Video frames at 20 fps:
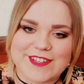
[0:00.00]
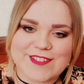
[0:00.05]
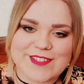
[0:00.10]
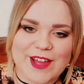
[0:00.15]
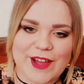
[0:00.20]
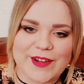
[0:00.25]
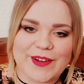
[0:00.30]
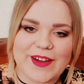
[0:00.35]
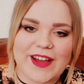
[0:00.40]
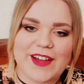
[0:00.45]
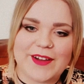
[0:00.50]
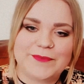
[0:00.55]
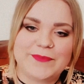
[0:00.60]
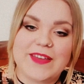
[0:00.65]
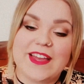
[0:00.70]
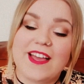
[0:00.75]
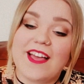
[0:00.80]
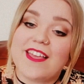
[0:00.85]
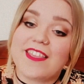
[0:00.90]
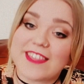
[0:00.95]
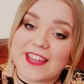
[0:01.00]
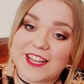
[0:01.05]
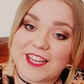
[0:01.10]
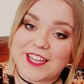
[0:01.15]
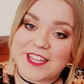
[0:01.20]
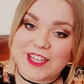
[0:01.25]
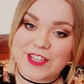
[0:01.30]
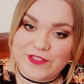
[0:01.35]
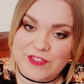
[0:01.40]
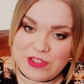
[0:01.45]
So
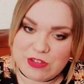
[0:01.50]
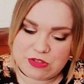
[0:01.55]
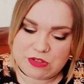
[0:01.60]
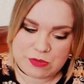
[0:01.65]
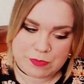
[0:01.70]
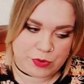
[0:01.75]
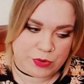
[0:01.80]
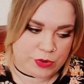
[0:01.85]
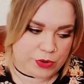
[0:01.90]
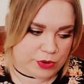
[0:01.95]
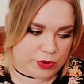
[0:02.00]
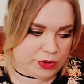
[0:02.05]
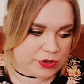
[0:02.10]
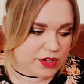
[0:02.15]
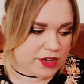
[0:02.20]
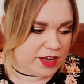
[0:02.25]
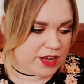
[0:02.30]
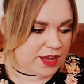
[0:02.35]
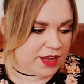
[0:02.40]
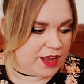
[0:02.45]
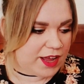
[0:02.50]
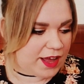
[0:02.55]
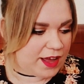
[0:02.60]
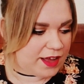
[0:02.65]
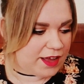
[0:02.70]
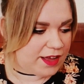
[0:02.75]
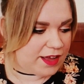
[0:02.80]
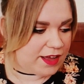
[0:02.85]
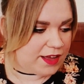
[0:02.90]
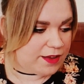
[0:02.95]
thank you for the support,
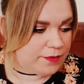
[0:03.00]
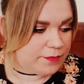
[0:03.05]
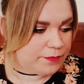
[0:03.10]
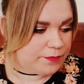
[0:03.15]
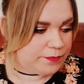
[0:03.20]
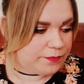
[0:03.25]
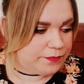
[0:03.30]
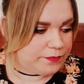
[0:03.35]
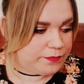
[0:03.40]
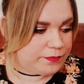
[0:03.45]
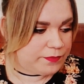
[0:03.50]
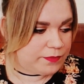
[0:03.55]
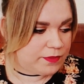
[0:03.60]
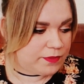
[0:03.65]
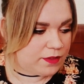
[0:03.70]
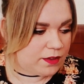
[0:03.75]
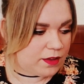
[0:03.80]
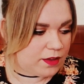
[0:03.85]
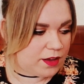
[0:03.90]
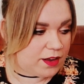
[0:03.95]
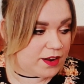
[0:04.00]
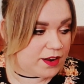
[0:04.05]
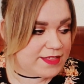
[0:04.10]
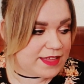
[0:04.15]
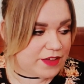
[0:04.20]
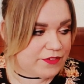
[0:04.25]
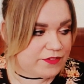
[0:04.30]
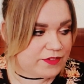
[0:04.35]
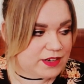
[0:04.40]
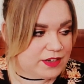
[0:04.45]
and
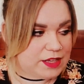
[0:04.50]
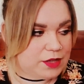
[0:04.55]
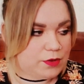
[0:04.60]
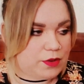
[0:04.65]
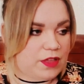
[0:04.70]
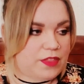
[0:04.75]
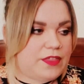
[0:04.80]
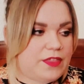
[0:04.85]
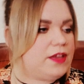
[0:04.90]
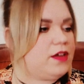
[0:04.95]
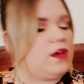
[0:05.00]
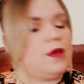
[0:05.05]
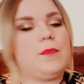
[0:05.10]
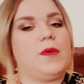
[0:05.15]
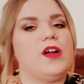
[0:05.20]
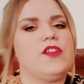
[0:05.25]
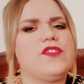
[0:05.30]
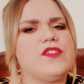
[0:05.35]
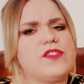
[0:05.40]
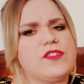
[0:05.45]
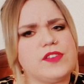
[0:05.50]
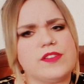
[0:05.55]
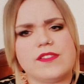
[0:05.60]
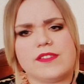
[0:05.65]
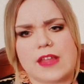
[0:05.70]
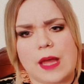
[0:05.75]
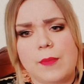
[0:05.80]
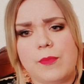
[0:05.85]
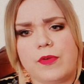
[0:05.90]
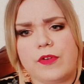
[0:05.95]
I think I might just do a
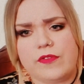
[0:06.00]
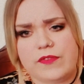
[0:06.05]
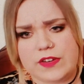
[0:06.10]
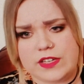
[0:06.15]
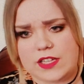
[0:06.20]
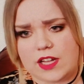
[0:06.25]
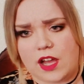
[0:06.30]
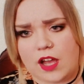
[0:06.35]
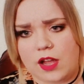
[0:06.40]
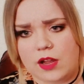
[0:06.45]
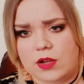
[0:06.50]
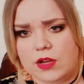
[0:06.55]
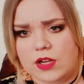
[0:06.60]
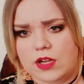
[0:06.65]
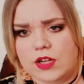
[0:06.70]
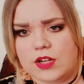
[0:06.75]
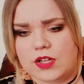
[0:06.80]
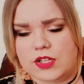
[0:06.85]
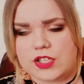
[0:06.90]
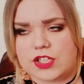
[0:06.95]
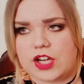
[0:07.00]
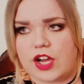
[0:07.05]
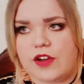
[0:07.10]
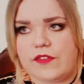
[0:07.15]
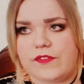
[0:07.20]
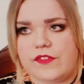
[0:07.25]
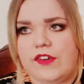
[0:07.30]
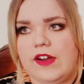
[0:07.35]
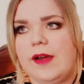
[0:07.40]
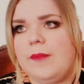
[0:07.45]
separate video to
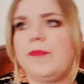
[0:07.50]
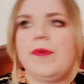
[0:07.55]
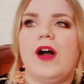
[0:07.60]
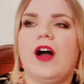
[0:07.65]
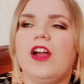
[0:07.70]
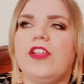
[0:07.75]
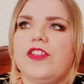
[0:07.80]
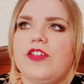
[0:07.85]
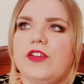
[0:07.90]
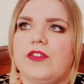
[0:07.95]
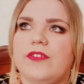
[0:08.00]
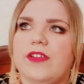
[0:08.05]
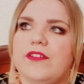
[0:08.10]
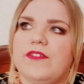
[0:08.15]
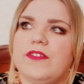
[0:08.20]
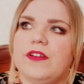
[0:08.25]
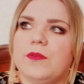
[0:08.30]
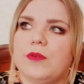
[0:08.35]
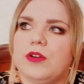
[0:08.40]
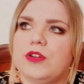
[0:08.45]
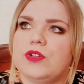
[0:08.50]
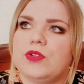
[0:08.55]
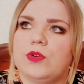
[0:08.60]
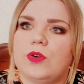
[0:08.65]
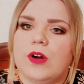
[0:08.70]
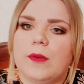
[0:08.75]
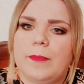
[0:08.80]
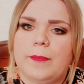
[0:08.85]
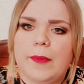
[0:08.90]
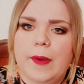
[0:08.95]
cover it, but I do definitely want to
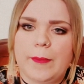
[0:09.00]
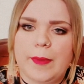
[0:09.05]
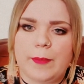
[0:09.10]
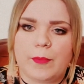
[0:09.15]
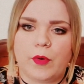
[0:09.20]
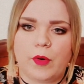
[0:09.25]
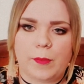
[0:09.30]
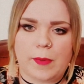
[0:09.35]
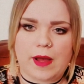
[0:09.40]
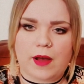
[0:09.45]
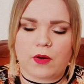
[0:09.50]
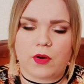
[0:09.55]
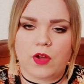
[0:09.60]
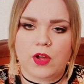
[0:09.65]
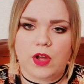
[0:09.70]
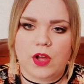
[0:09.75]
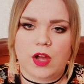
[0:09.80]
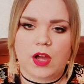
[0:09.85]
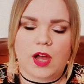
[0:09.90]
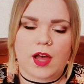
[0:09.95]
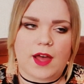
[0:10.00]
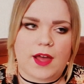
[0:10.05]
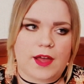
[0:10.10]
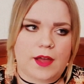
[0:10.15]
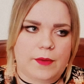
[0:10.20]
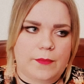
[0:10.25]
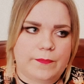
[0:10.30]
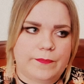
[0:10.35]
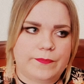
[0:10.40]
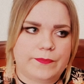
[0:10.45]
talk a bit more about
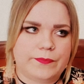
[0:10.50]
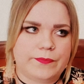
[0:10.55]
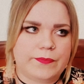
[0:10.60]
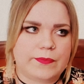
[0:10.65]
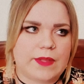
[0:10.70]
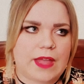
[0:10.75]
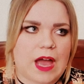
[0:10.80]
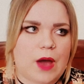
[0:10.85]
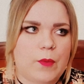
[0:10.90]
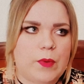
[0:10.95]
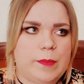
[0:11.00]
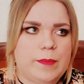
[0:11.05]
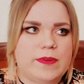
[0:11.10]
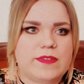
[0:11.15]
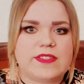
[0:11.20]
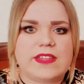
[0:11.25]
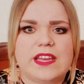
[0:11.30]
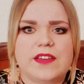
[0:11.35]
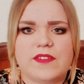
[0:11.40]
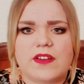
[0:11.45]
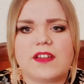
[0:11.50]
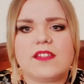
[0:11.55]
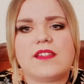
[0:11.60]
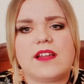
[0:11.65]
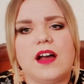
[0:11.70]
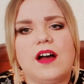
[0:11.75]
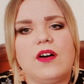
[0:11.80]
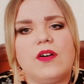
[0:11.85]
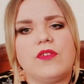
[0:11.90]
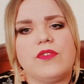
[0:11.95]
how we perceive
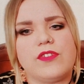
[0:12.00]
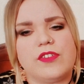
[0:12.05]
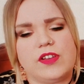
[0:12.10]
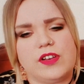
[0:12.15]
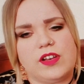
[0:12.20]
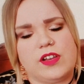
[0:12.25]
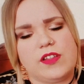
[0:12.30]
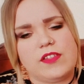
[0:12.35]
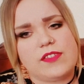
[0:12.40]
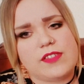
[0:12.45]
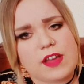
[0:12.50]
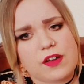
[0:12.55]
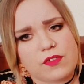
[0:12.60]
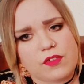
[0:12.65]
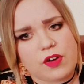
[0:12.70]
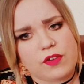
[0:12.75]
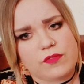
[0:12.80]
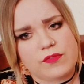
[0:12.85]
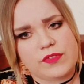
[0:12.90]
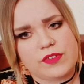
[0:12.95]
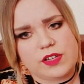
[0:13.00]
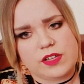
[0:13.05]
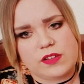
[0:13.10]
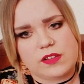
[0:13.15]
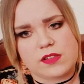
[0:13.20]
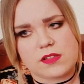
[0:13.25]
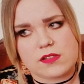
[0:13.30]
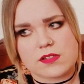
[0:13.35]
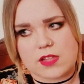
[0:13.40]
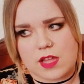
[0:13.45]
ourselves and
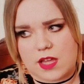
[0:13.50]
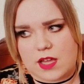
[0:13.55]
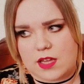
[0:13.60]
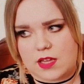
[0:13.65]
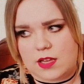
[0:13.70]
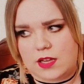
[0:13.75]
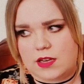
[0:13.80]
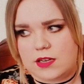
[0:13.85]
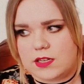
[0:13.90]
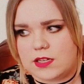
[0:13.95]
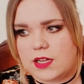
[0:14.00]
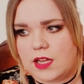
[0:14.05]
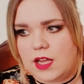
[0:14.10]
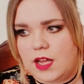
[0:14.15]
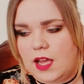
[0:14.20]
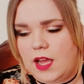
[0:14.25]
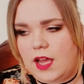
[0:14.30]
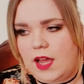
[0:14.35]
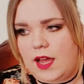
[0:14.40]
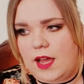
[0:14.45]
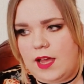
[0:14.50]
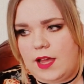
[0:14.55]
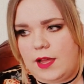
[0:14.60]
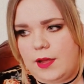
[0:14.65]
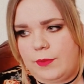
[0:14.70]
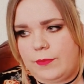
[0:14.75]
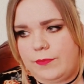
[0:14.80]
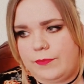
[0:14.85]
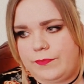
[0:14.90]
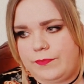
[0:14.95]
self-confidence and
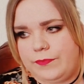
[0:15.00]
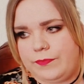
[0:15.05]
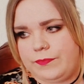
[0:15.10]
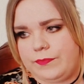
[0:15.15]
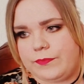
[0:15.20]
kind